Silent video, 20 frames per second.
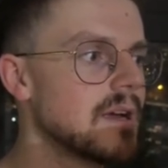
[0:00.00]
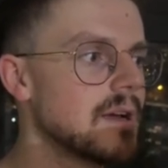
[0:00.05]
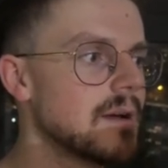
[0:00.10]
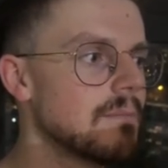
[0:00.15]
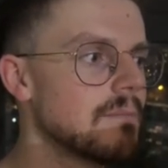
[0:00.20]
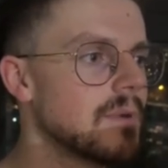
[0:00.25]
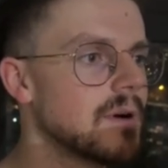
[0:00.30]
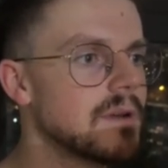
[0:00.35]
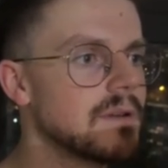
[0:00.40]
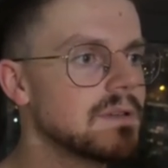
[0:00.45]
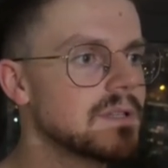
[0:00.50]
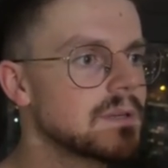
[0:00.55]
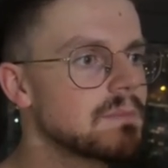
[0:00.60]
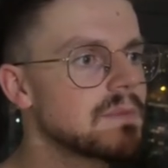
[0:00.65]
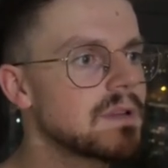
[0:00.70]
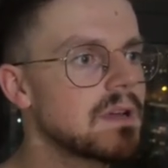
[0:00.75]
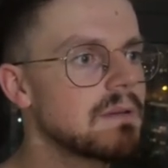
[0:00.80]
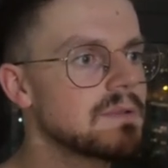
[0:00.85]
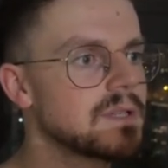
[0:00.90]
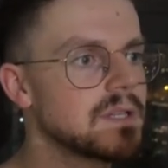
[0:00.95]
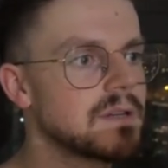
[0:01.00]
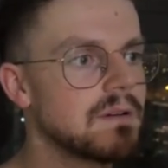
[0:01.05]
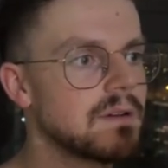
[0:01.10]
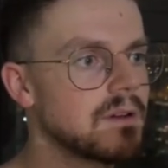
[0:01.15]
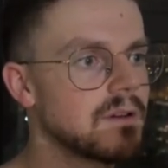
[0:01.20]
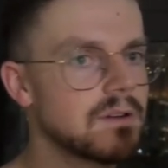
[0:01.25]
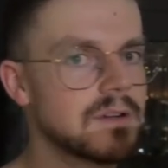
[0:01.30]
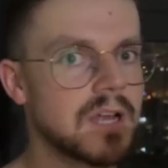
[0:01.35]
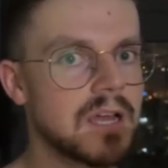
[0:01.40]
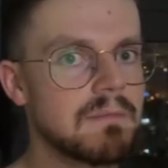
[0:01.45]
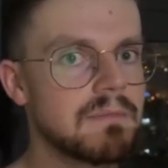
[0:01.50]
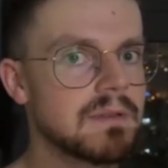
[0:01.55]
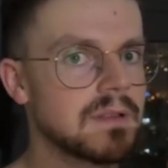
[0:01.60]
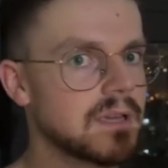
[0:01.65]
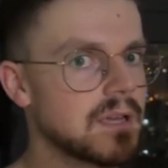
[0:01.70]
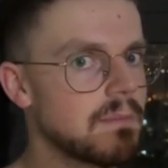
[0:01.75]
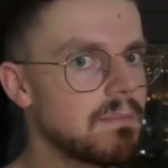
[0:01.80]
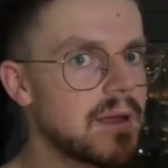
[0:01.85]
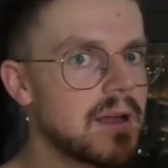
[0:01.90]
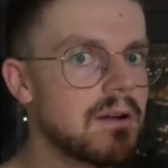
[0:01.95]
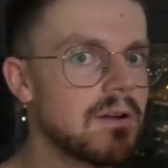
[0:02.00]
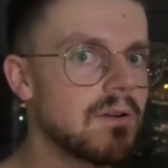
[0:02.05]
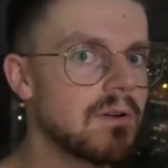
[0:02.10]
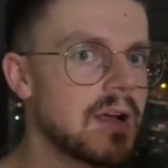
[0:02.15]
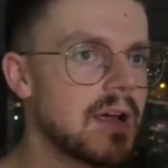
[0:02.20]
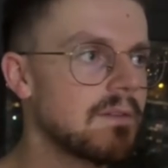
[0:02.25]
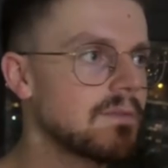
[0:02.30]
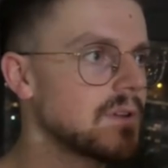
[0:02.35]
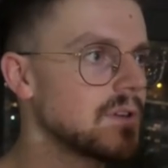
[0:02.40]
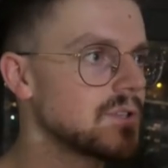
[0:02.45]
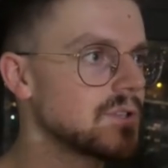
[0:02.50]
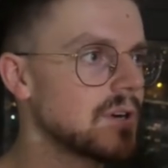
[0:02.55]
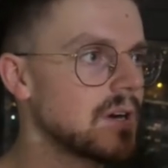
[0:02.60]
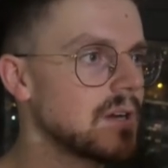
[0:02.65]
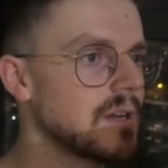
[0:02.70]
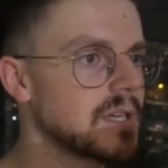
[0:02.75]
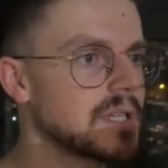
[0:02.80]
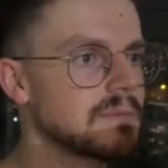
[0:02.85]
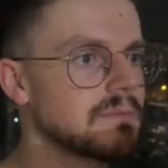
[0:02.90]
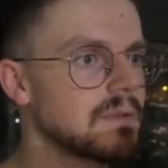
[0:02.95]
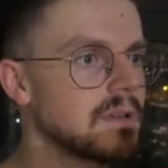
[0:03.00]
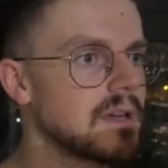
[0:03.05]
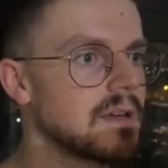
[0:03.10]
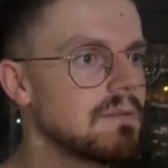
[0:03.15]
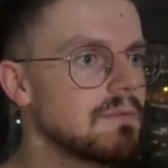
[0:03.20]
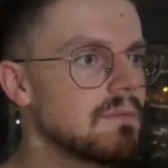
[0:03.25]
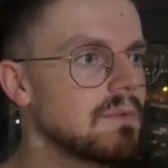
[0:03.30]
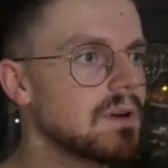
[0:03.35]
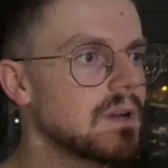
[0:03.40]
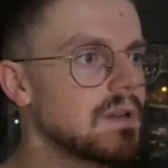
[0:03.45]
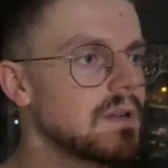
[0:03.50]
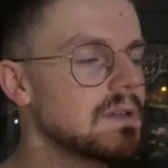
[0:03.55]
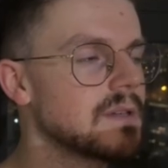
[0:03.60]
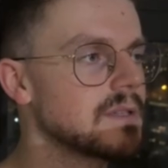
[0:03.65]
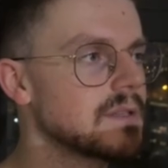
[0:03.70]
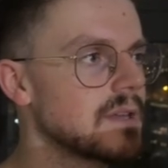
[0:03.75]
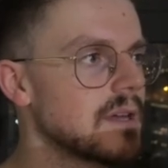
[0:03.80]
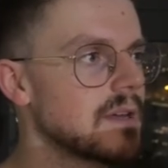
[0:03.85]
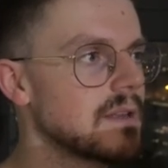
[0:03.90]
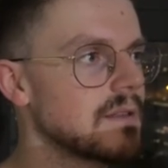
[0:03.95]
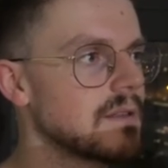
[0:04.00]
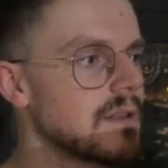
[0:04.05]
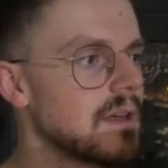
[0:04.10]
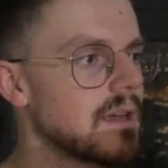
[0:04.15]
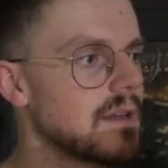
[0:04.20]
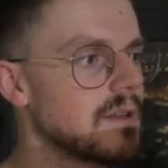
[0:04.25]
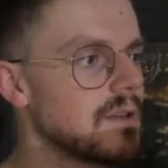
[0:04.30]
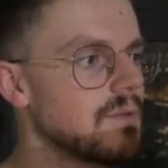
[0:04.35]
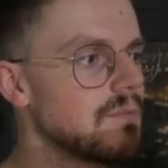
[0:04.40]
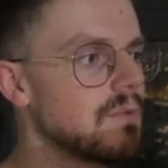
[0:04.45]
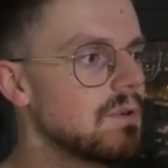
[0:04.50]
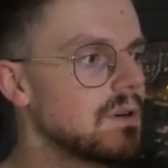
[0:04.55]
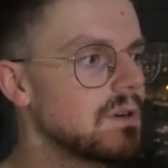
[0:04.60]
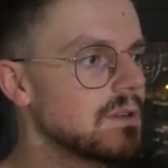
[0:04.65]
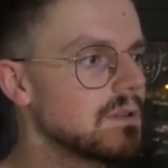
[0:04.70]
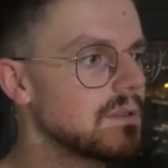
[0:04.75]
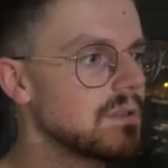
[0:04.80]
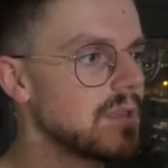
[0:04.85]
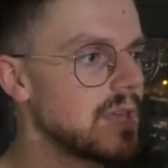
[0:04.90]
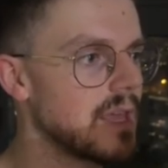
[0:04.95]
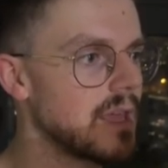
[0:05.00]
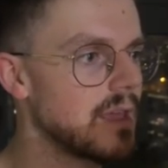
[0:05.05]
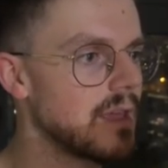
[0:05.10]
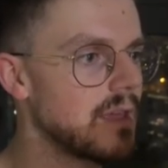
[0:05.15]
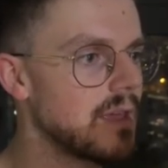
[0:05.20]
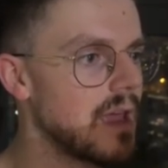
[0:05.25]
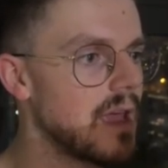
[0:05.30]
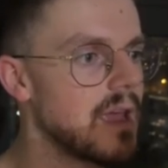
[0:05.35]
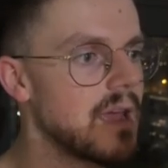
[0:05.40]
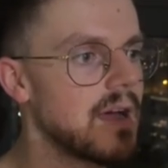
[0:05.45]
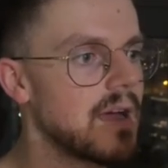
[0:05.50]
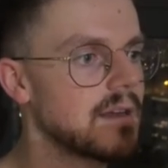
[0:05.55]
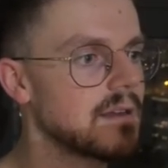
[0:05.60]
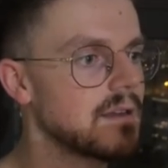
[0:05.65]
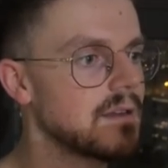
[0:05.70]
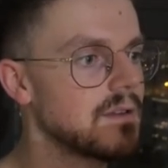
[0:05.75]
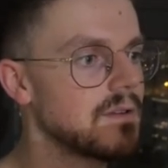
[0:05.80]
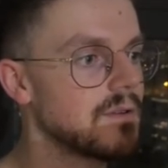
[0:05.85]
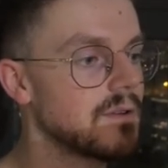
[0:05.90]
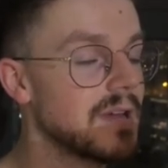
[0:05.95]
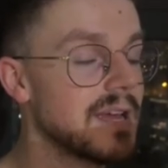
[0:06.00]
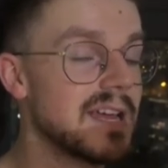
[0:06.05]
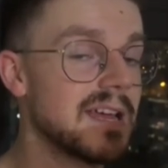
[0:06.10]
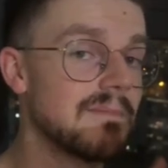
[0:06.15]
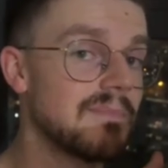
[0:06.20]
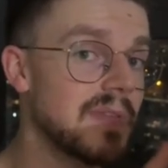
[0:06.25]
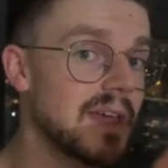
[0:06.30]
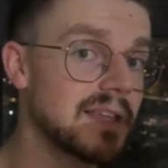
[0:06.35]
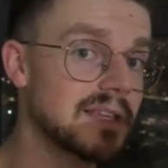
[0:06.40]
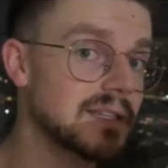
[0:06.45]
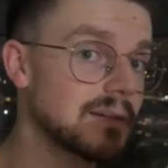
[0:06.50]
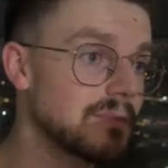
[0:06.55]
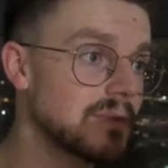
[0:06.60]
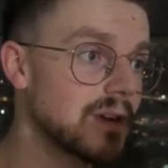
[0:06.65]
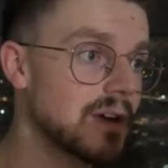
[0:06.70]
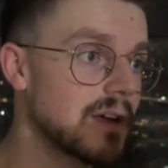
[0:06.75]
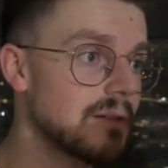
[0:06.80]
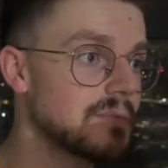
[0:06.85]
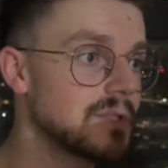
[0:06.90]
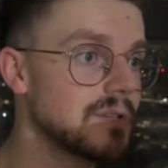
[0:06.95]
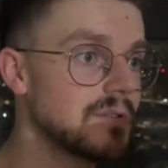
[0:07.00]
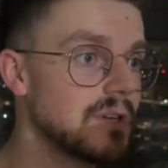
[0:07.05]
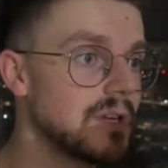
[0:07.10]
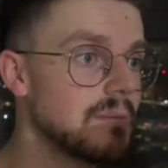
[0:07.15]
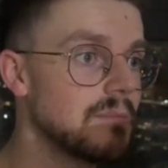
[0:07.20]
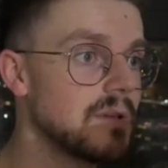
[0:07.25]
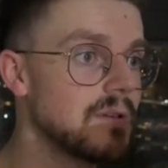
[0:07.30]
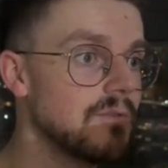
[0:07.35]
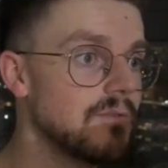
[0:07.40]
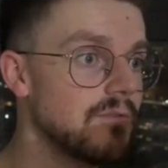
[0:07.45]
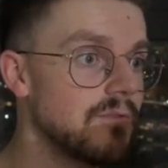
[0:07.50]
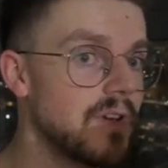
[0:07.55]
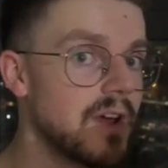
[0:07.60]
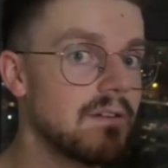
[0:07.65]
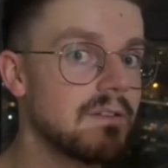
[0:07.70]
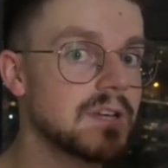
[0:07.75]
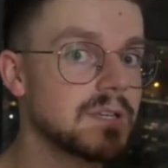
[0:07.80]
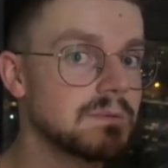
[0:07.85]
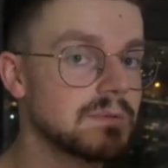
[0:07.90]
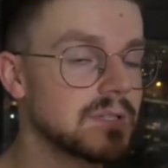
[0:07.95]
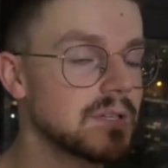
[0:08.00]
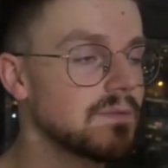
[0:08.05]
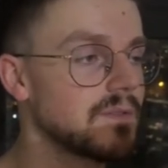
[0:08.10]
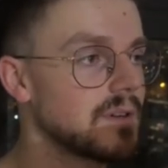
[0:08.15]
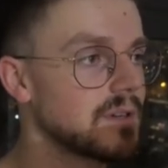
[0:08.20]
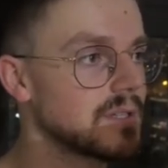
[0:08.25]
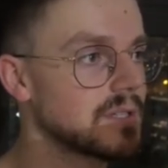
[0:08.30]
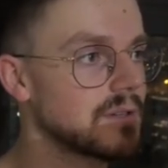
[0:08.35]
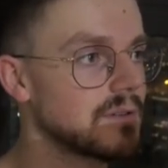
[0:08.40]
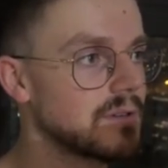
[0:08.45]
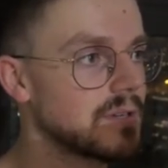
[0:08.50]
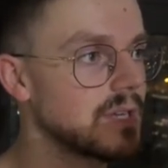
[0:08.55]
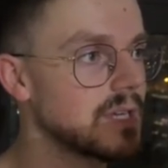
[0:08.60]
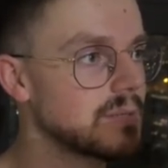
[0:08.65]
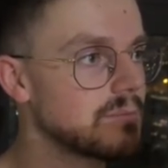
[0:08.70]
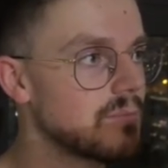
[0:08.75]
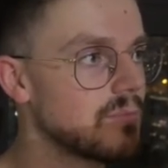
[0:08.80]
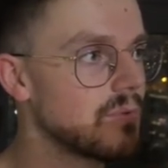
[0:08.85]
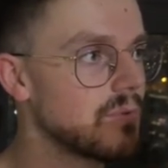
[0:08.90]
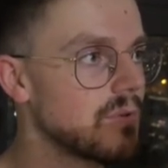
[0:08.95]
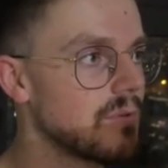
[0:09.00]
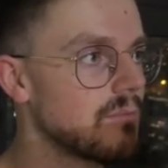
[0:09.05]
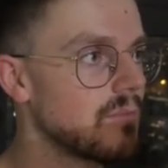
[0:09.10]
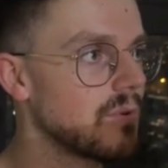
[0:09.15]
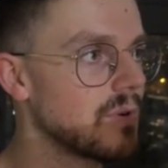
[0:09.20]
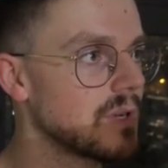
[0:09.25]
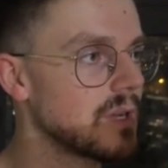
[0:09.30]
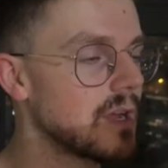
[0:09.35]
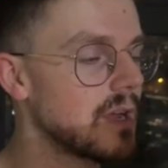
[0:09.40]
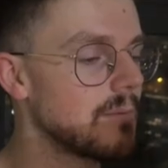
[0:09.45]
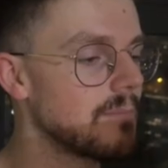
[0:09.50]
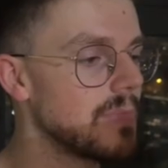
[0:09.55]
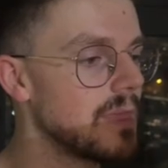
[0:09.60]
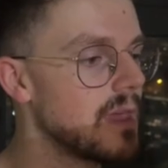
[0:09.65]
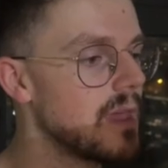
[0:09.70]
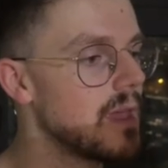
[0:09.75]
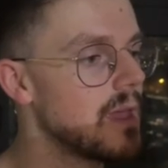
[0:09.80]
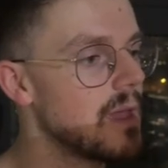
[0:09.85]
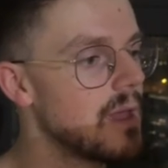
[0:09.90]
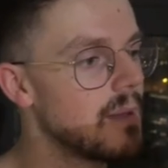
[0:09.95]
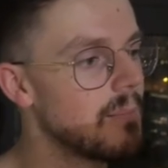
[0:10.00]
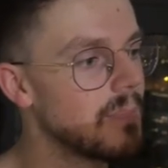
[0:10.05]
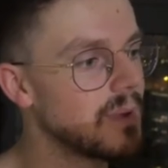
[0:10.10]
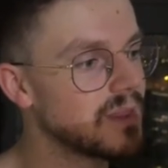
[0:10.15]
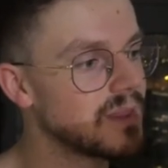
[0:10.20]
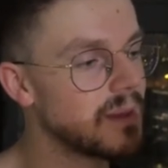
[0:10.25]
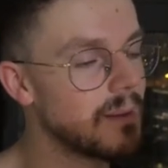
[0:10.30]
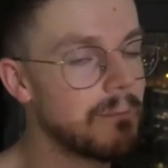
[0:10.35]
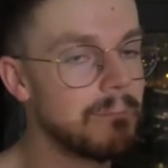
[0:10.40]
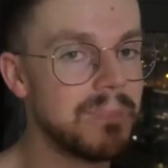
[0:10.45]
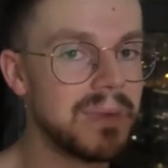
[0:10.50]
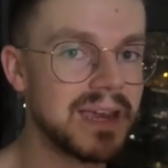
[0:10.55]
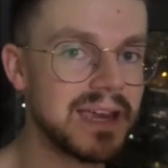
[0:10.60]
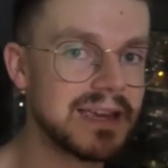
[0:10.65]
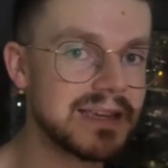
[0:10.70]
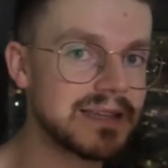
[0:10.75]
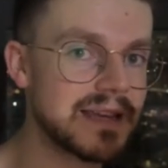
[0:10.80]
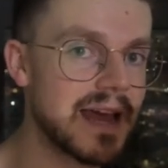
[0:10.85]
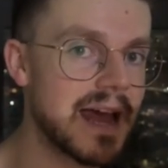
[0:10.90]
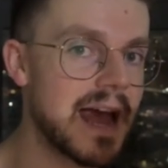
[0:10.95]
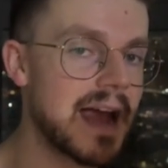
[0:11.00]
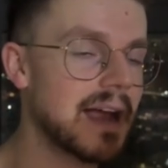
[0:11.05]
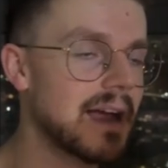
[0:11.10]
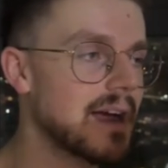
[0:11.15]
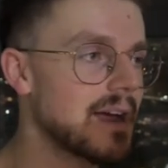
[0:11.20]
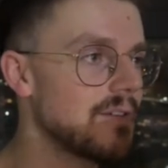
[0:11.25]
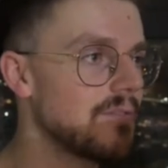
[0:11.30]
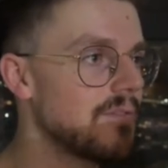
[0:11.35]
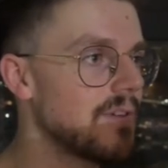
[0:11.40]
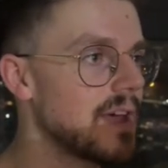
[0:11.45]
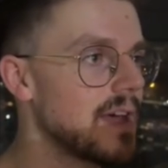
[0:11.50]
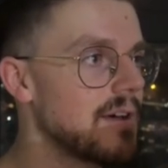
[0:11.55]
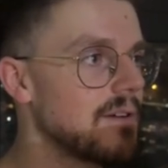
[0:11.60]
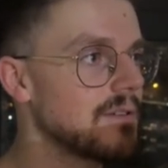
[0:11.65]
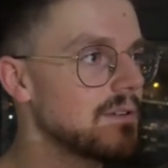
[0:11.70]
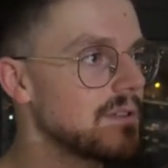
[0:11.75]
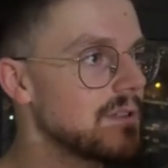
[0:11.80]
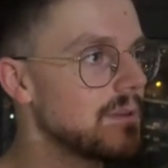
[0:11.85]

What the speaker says: But sometimes, you're typing like a paragraph to try and explain what it is that you want the AI to do. And sometimes you need to be very specific, so it takes more time. But the biggest hack I found,